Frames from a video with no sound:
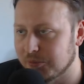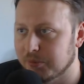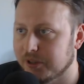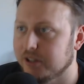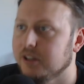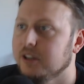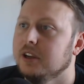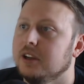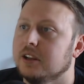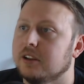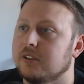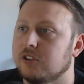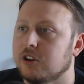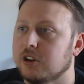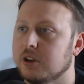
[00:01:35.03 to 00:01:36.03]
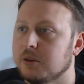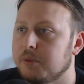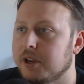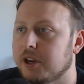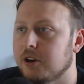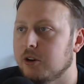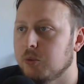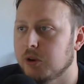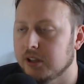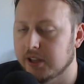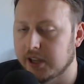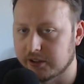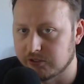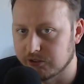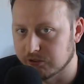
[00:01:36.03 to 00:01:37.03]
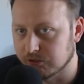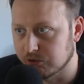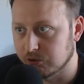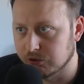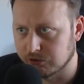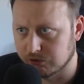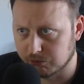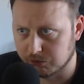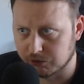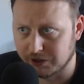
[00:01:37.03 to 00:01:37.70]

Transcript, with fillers: But let's talk about what last year's goals were.